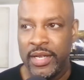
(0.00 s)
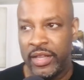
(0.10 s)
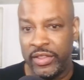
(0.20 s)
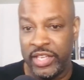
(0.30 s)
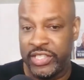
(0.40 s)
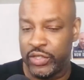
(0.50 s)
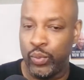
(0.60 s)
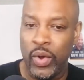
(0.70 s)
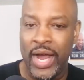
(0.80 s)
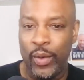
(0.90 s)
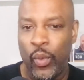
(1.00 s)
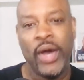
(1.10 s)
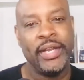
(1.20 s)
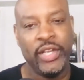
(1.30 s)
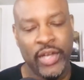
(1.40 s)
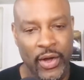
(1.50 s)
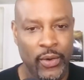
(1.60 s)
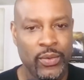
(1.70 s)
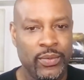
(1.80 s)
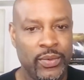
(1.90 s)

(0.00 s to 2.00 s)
This is where I want to go.